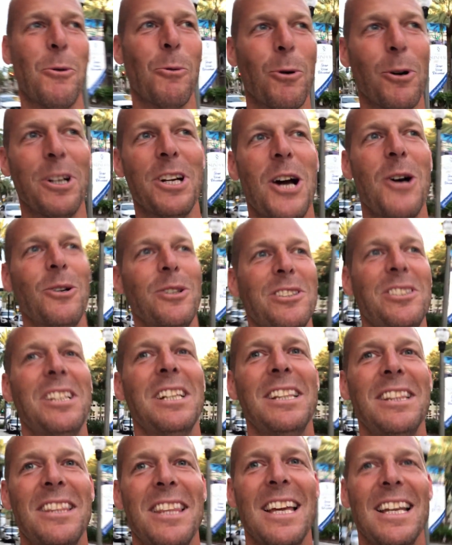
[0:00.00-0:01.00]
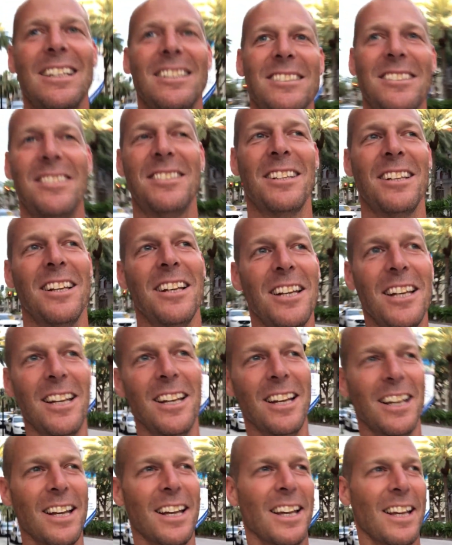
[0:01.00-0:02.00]
We're noticing things
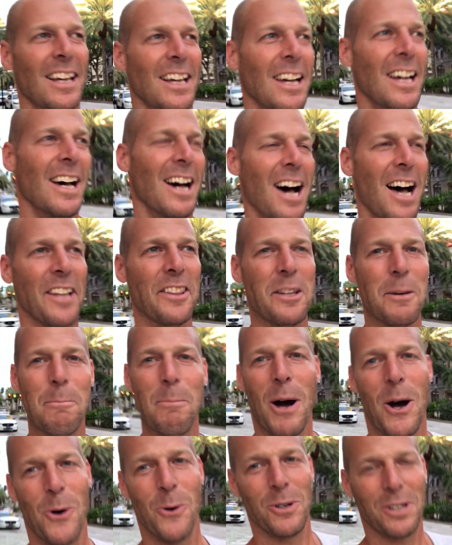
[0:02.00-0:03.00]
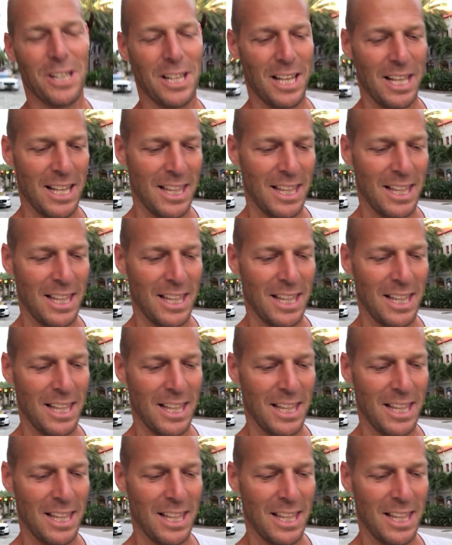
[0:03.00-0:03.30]
on the boat